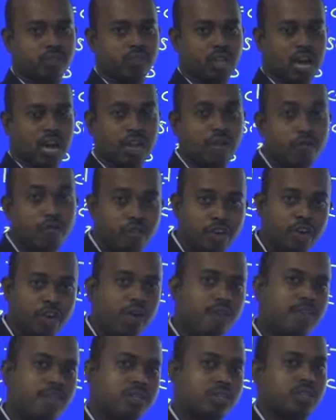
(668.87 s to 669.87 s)
or a
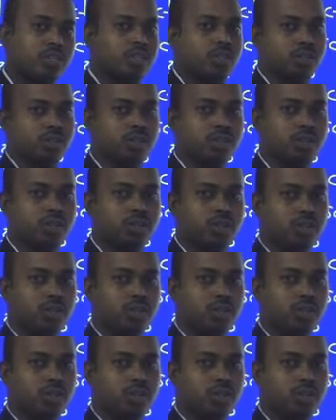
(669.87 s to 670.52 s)
video message.